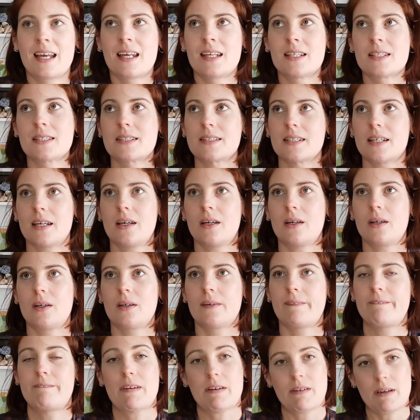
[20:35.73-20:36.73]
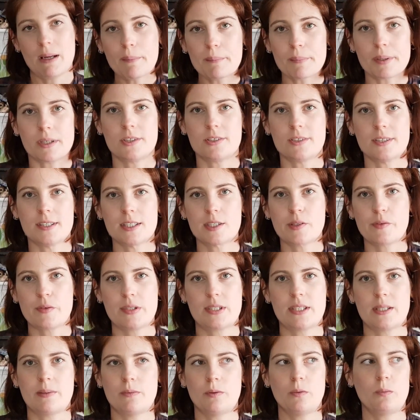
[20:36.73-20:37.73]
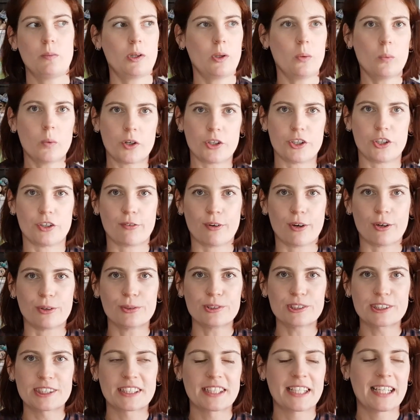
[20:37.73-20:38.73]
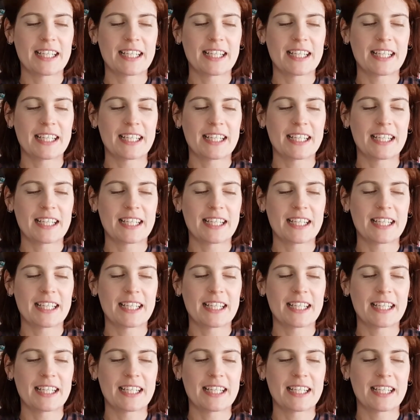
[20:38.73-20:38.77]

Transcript: So very ambitious for someone with a 1-year-old.